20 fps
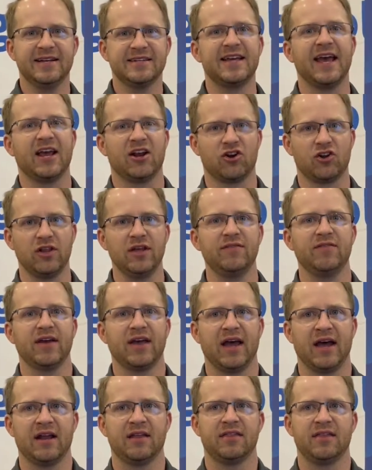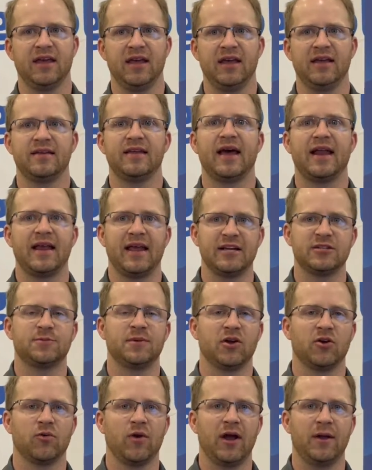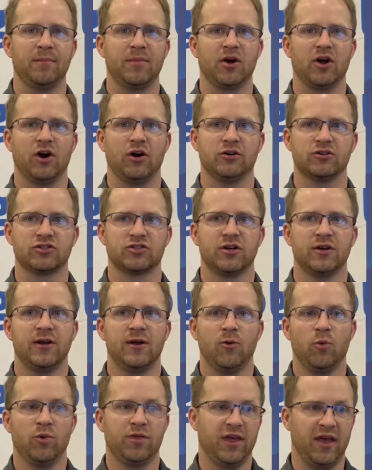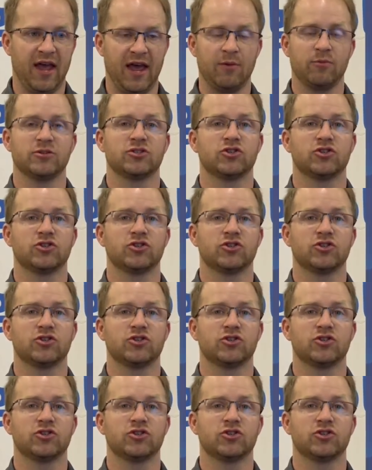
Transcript: take it or leave it kind of thing. And Datagate's been great because what they had